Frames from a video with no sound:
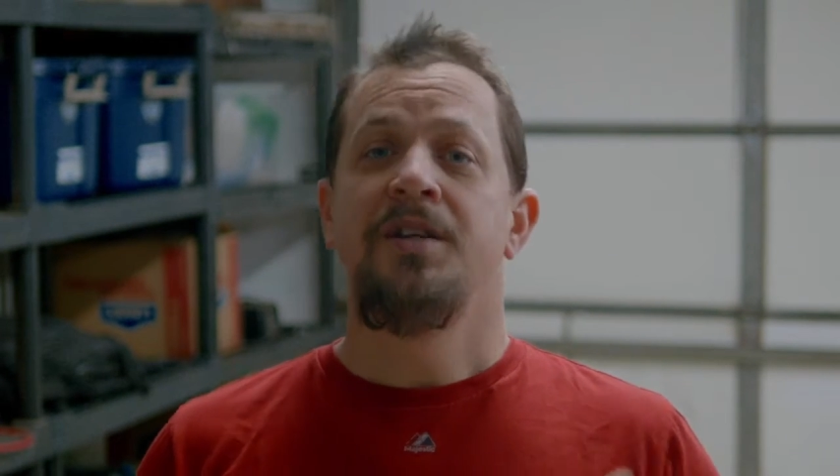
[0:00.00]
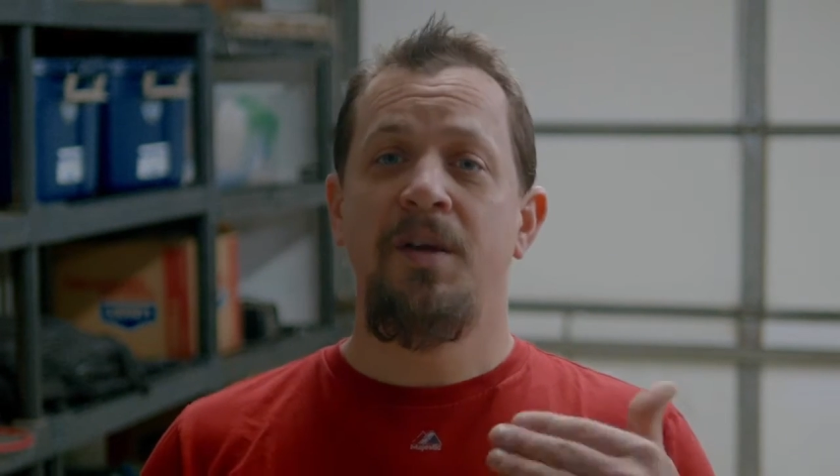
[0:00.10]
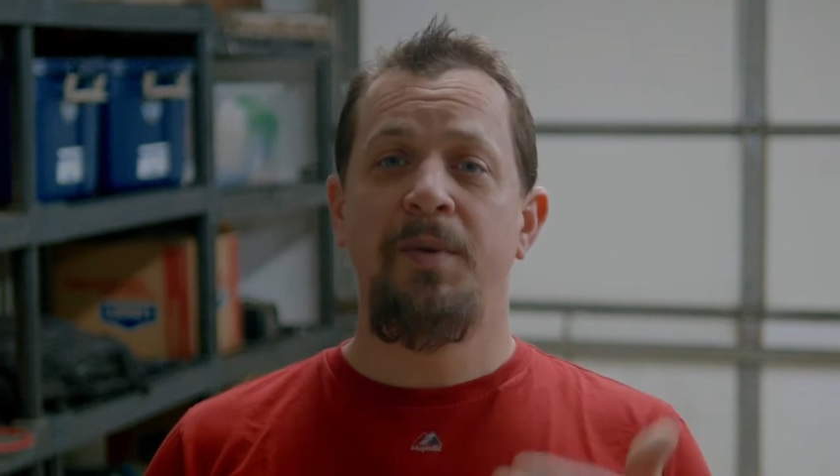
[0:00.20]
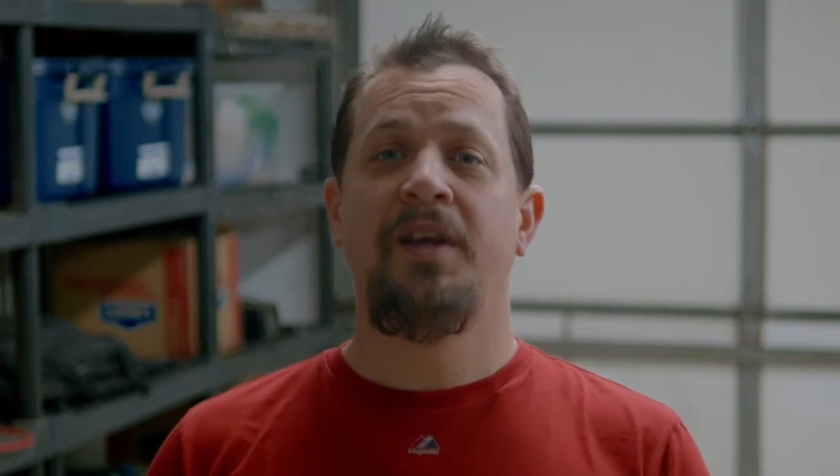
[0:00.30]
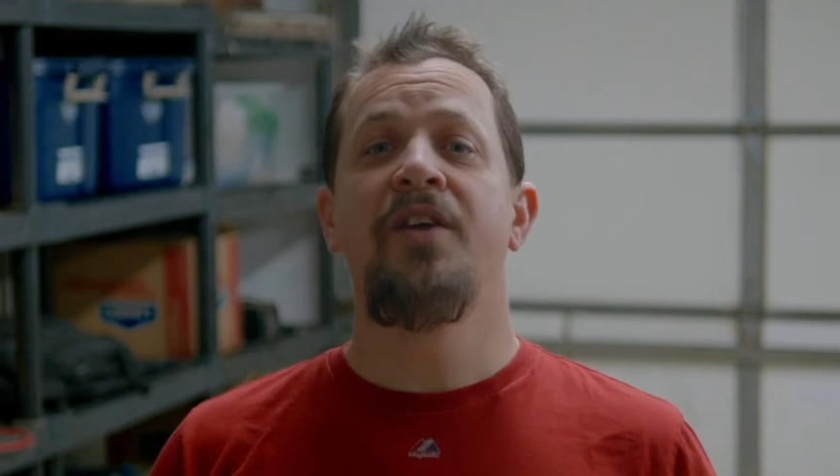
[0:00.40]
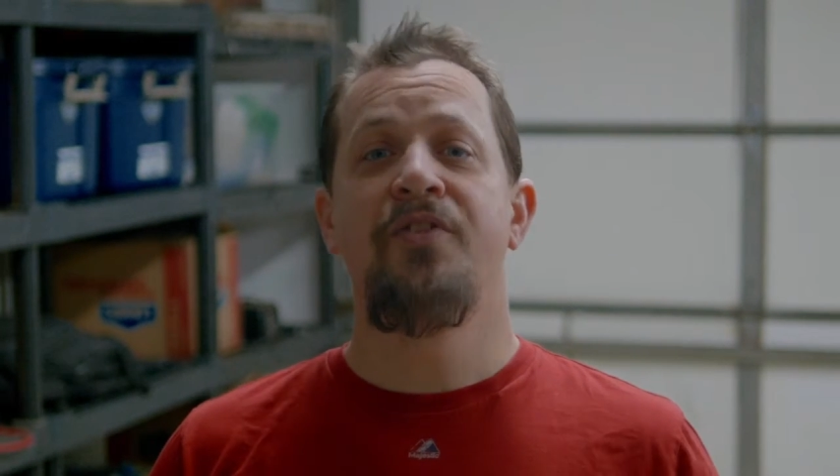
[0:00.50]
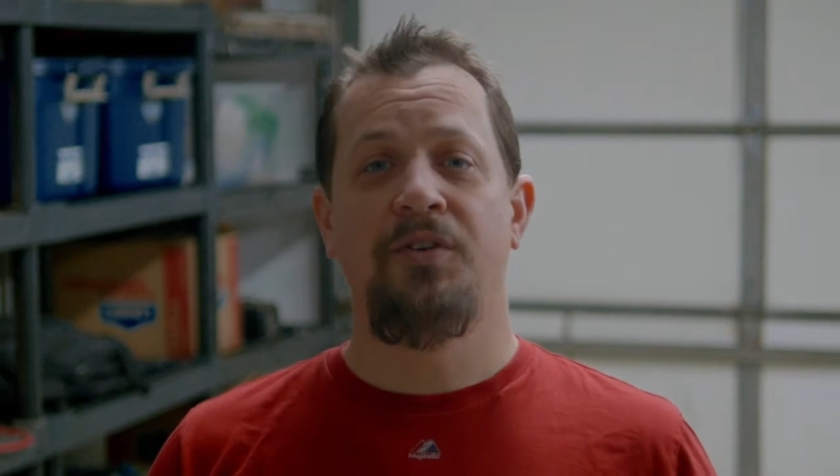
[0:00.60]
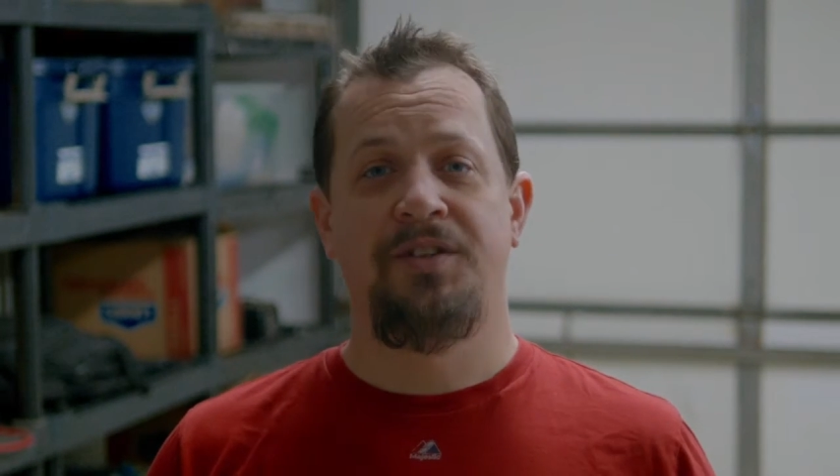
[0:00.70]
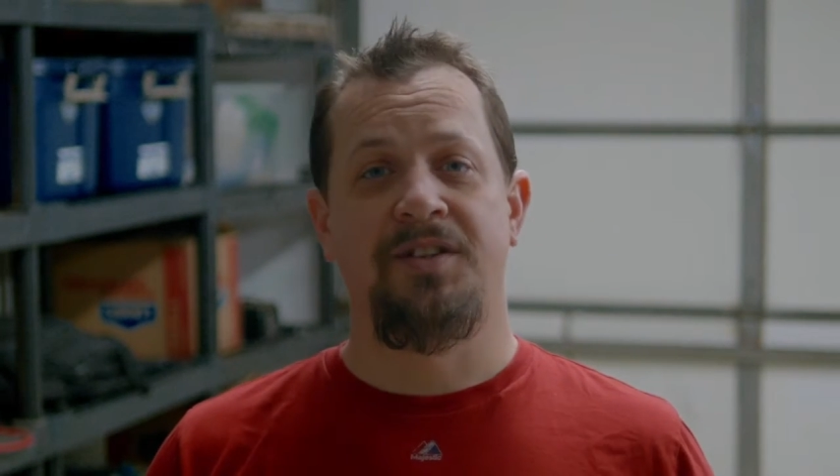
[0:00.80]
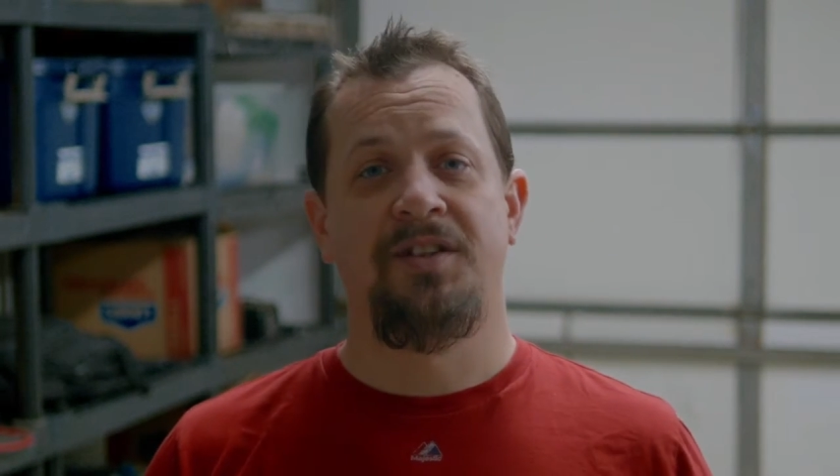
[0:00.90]
to begin
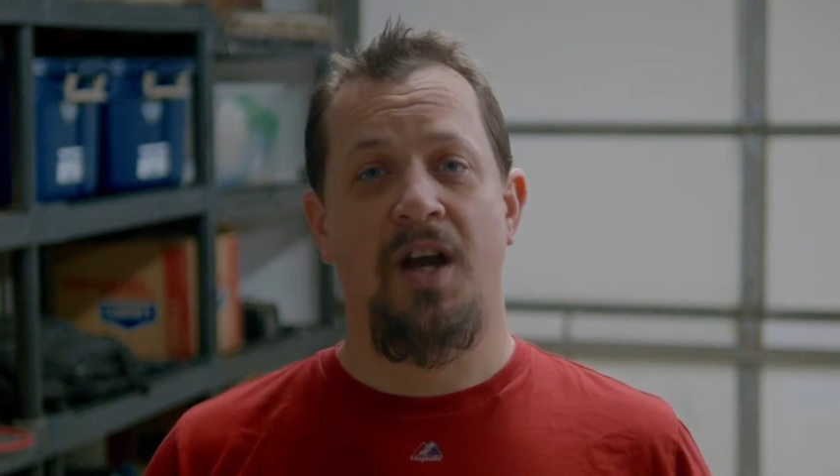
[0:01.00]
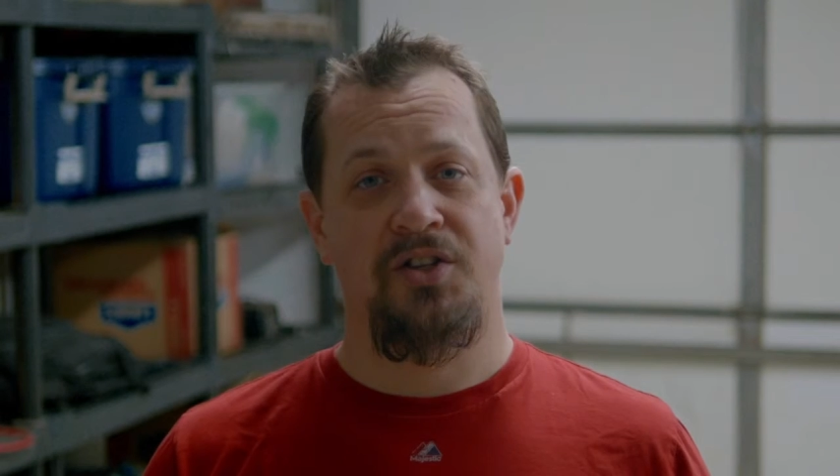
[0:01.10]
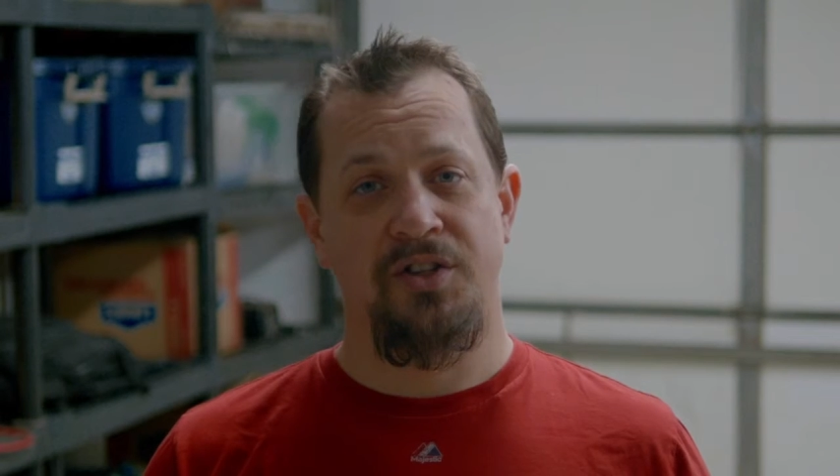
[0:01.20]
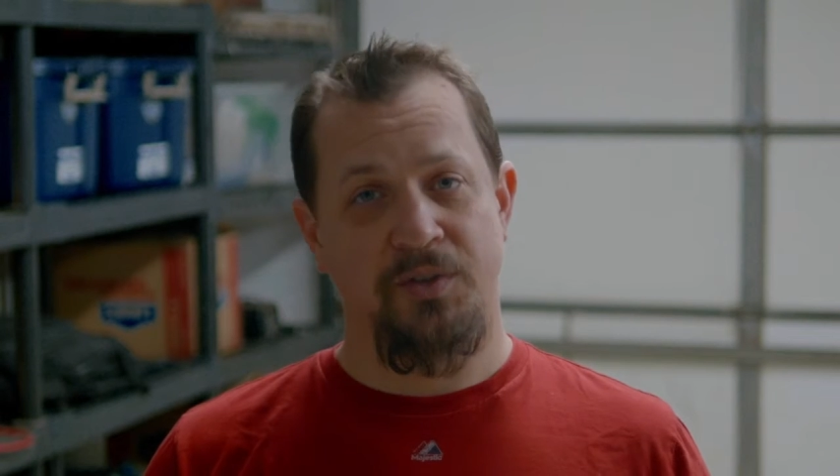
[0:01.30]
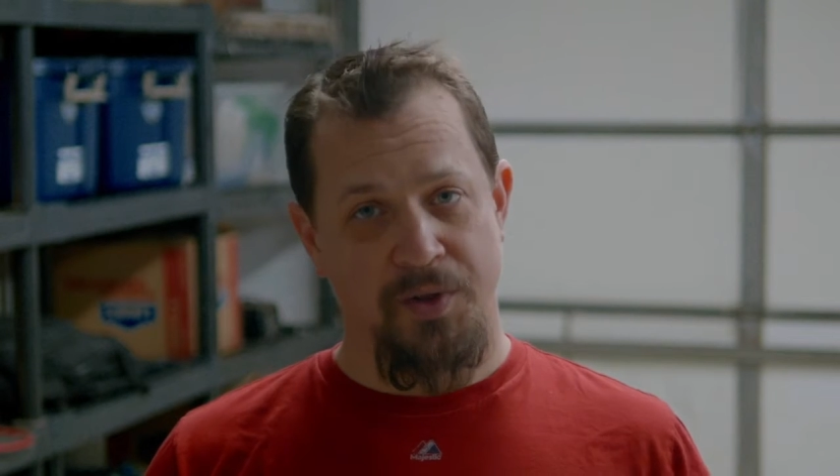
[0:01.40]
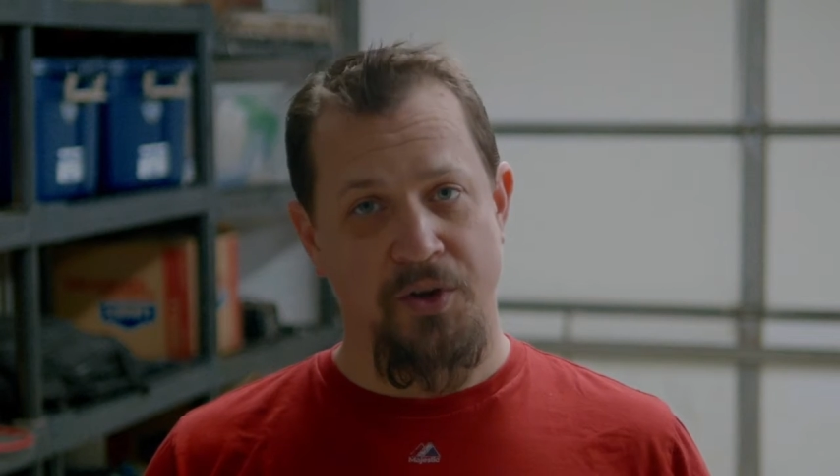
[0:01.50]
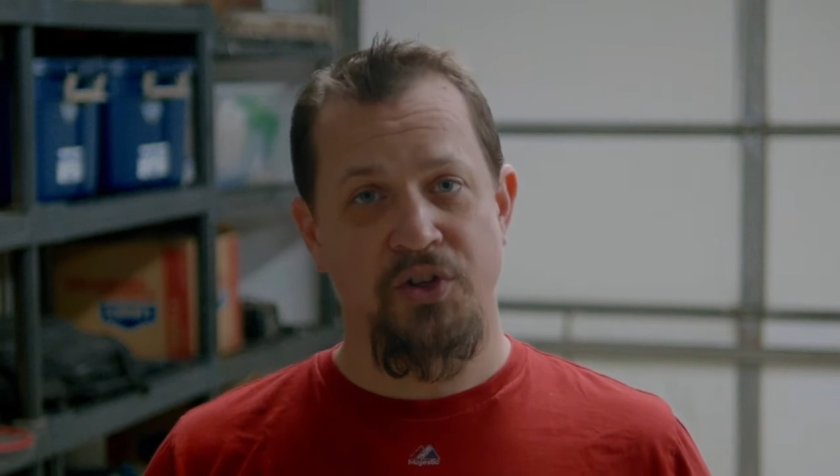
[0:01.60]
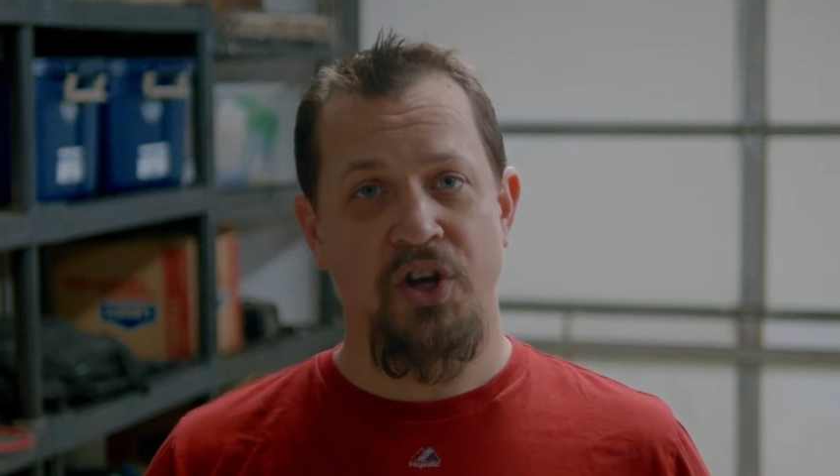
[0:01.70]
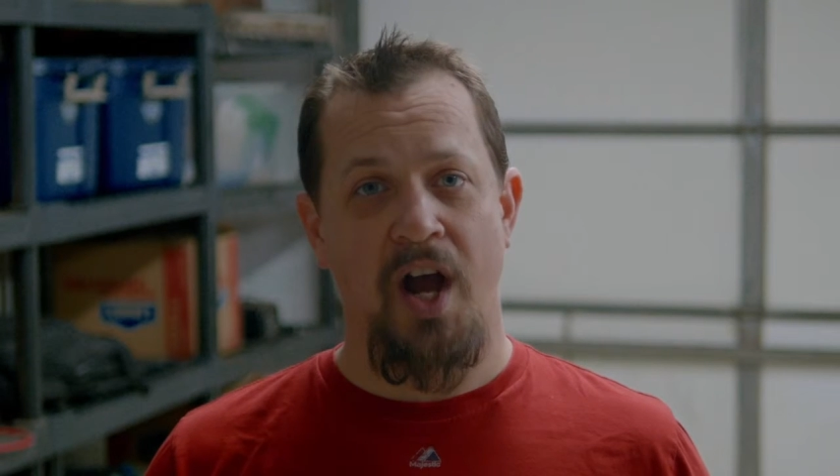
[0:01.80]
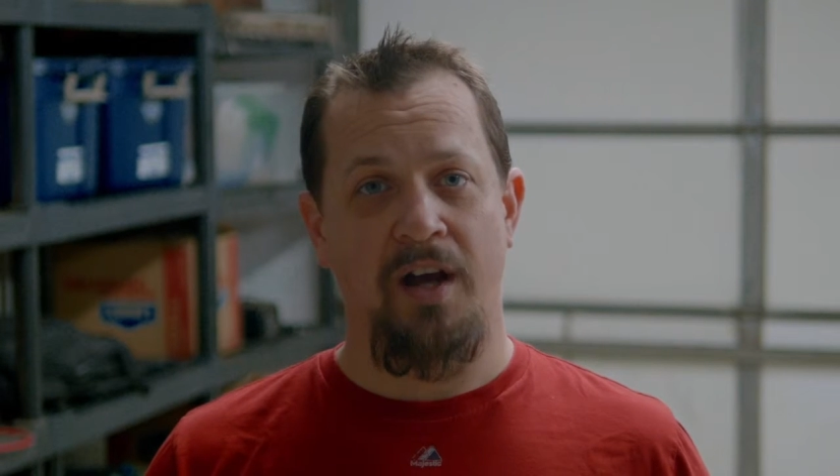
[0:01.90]
those discussions with
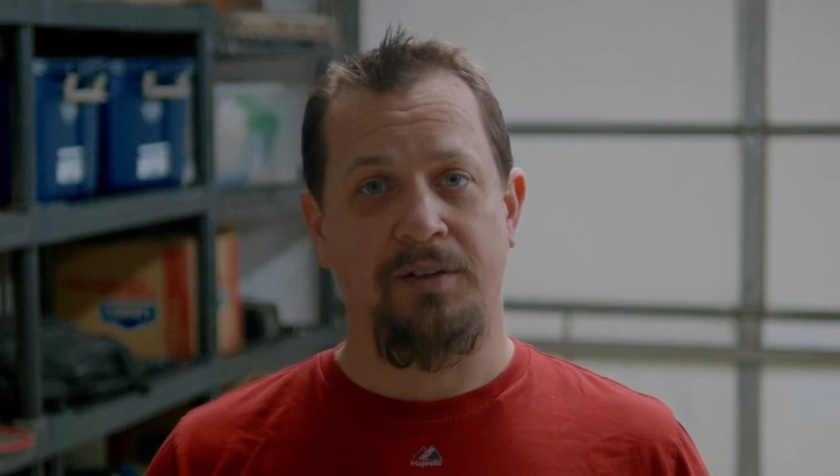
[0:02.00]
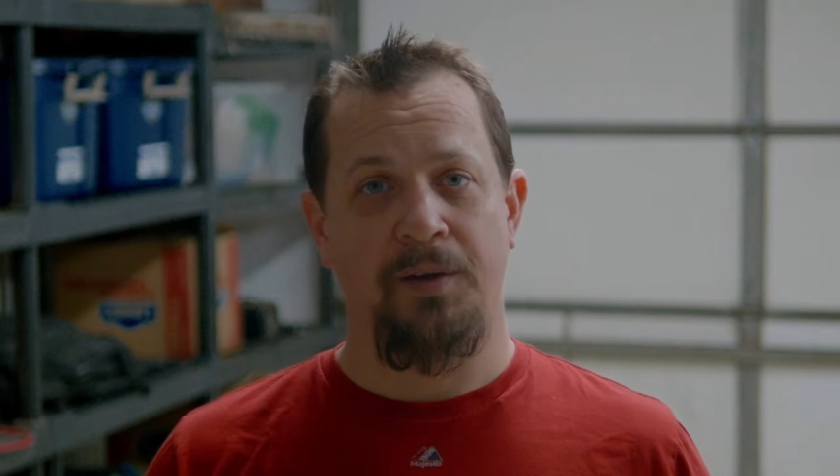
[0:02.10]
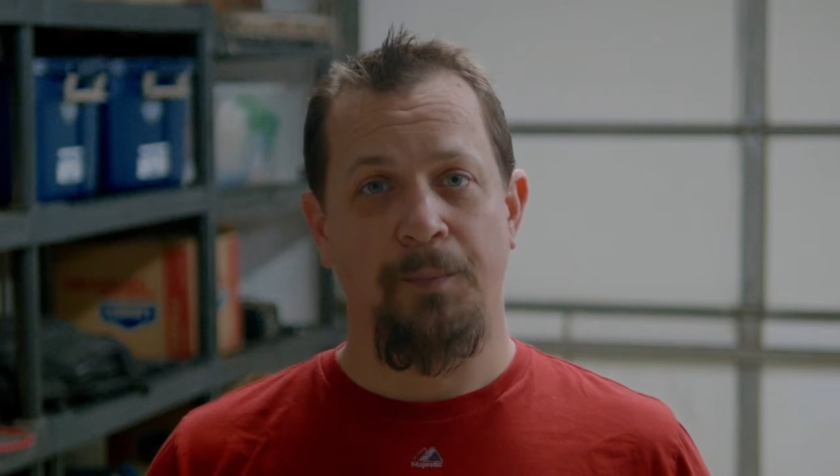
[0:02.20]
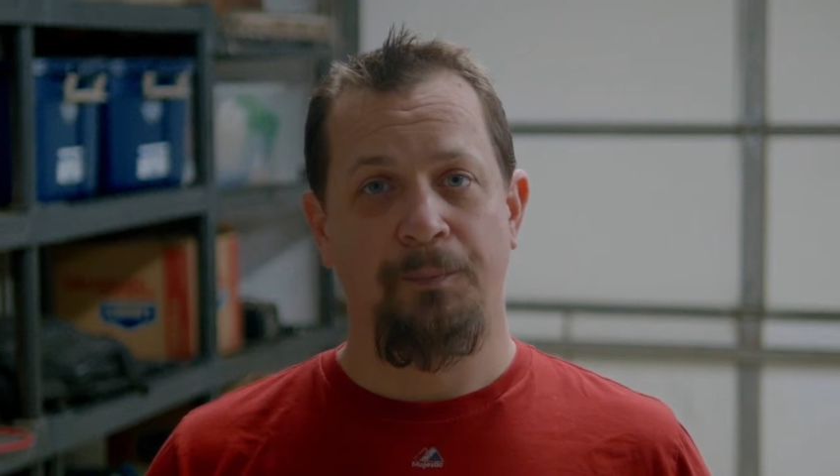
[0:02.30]
your child.